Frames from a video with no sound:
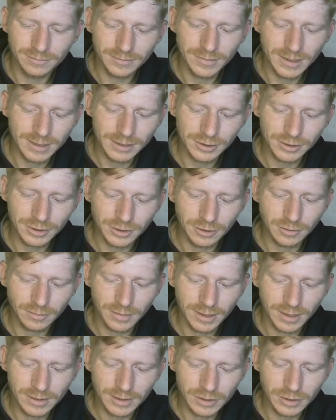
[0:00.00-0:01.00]
let's just not
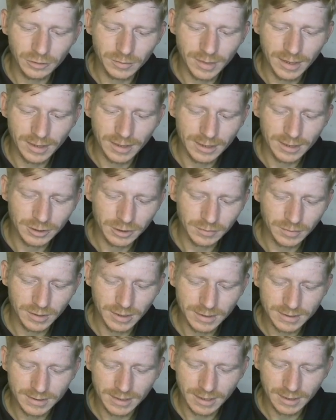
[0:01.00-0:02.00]
play it too bad. Let's just play
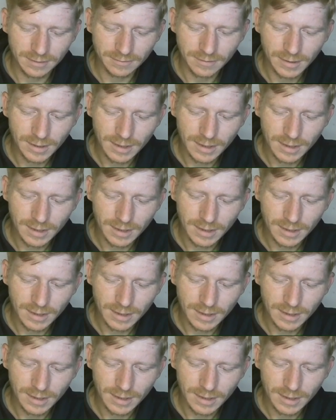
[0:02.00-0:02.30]
it safe.